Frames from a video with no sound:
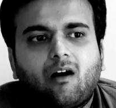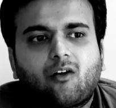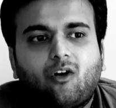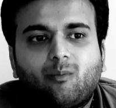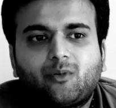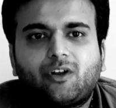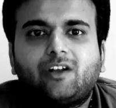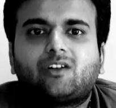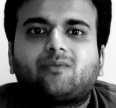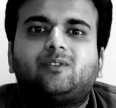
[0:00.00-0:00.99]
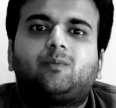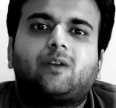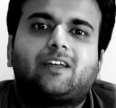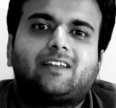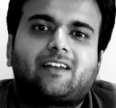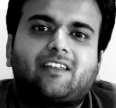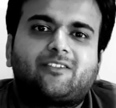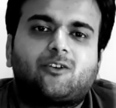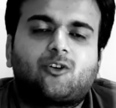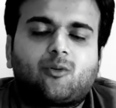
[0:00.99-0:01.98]
component of the play, that
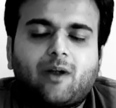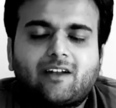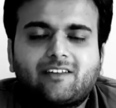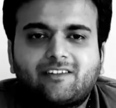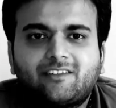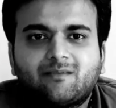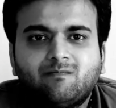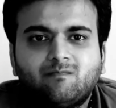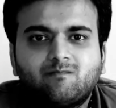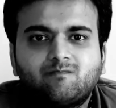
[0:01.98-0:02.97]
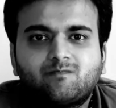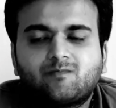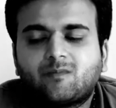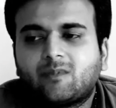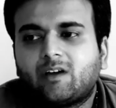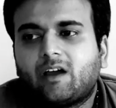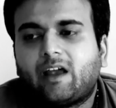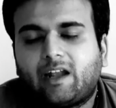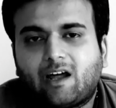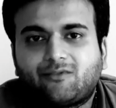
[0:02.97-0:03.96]
is romanticism,
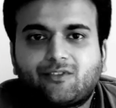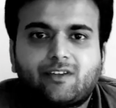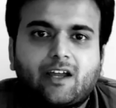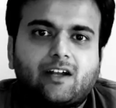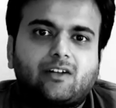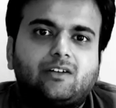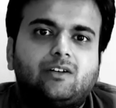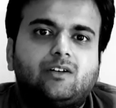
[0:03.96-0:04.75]
and after that